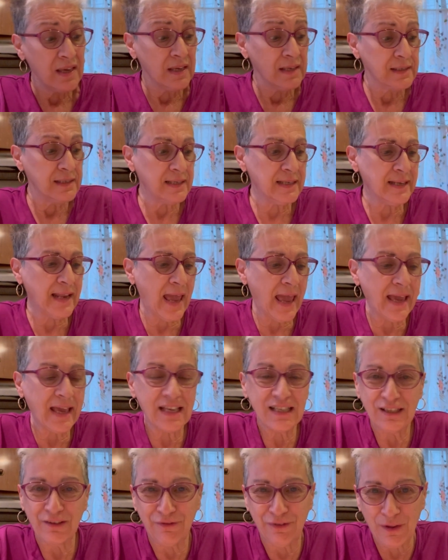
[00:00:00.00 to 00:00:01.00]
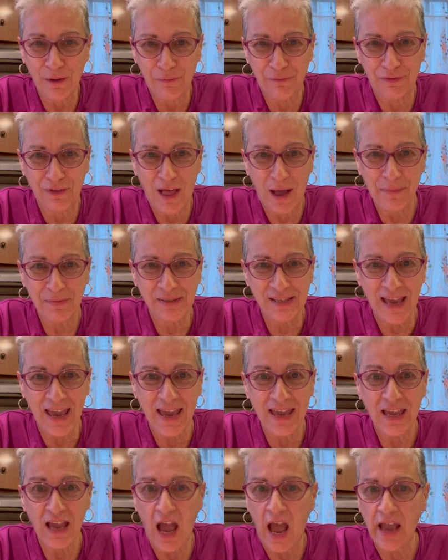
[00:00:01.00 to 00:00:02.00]
Today is flip flop
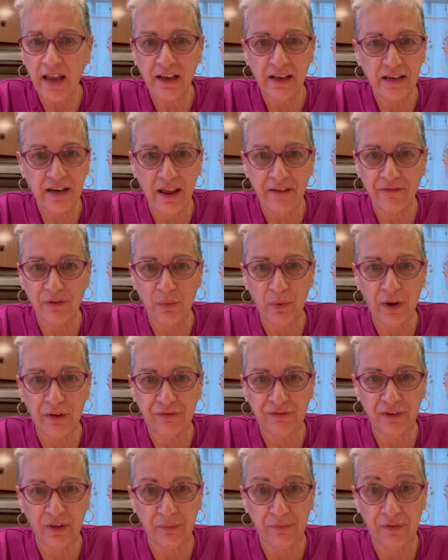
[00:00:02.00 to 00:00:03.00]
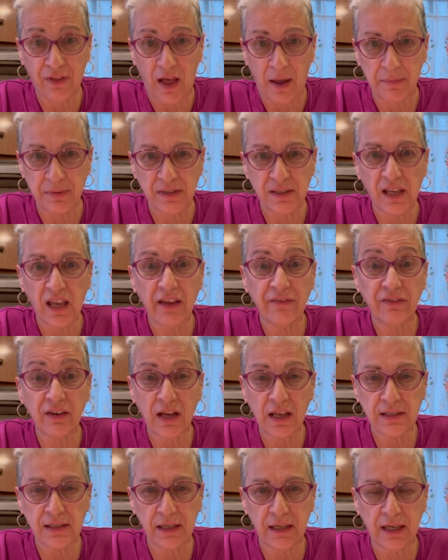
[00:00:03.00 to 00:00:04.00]
day. I can never wear flip flops. Even
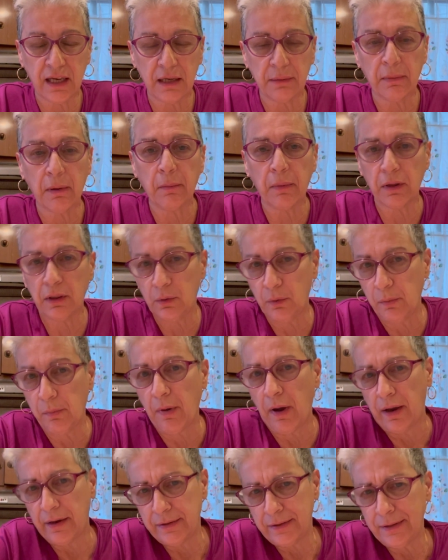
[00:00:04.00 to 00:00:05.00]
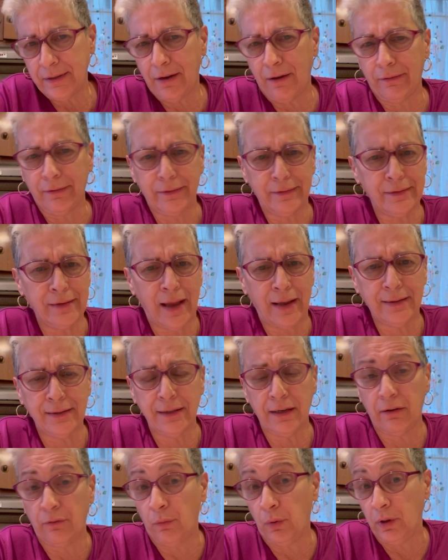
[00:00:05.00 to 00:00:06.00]
as a kid, my mother would buy us, you know, it was
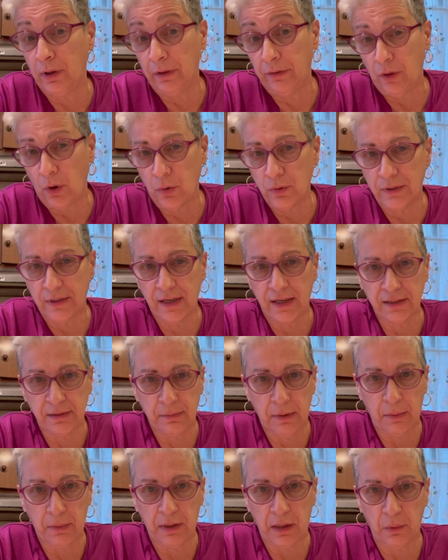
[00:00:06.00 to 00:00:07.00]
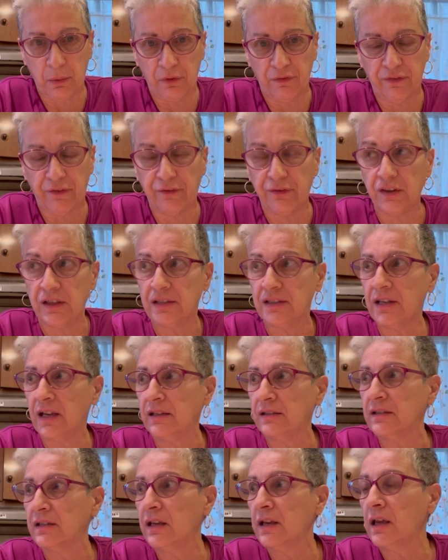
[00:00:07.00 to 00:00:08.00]
99. Well, in those days, maybe they were 50
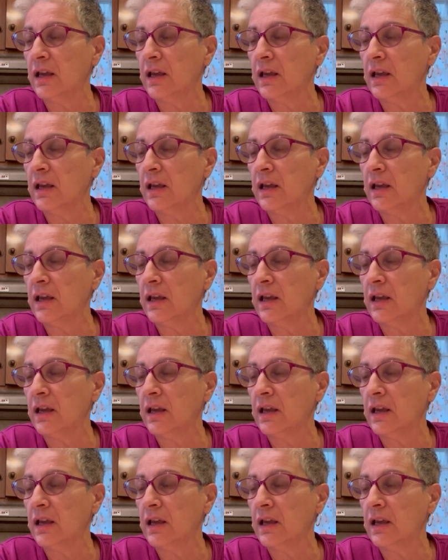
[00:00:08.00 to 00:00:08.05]
cents.